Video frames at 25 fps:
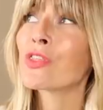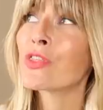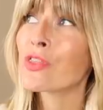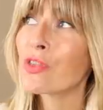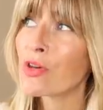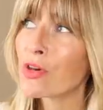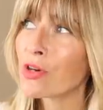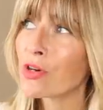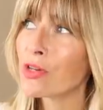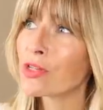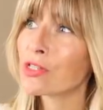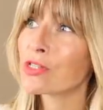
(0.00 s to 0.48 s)

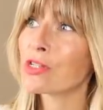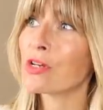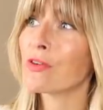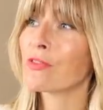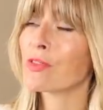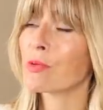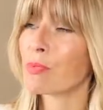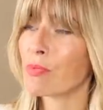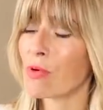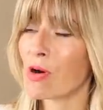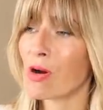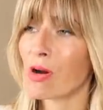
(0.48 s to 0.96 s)
third
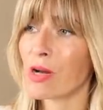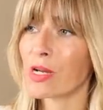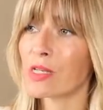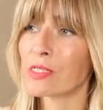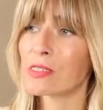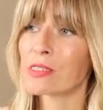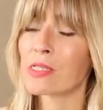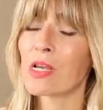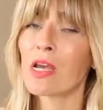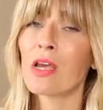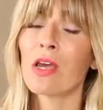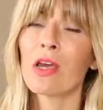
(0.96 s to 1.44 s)
of the
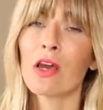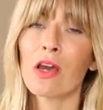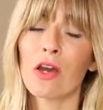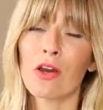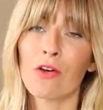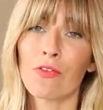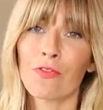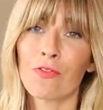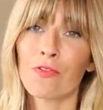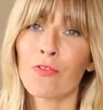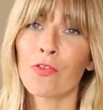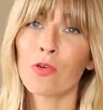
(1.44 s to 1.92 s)
price
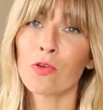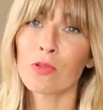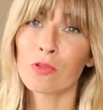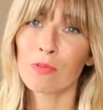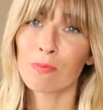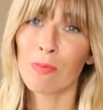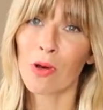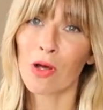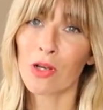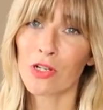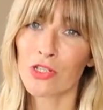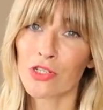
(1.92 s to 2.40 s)
of full
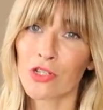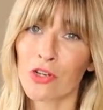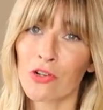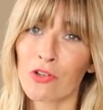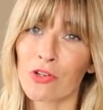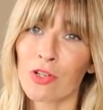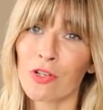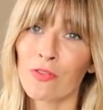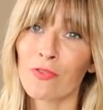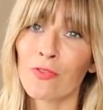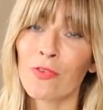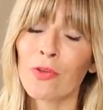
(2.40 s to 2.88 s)
polished
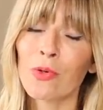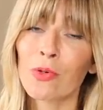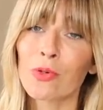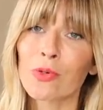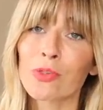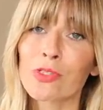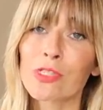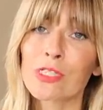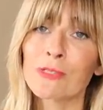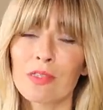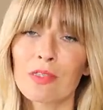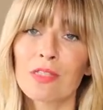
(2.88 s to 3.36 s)
concrete
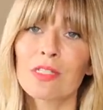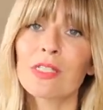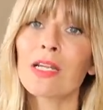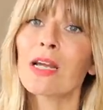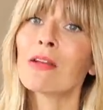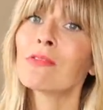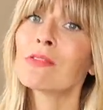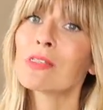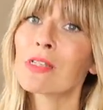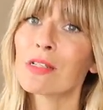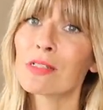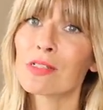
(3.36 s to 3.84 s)
floors. The
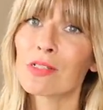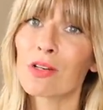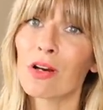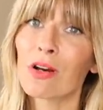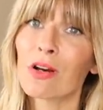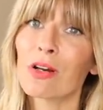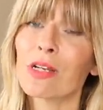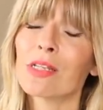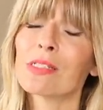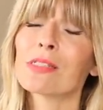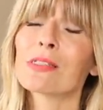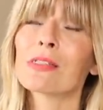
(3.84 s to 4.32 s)
downsides
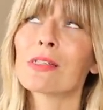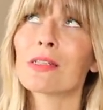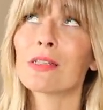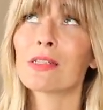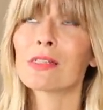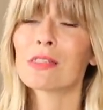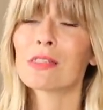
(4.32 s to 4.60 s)
are it's still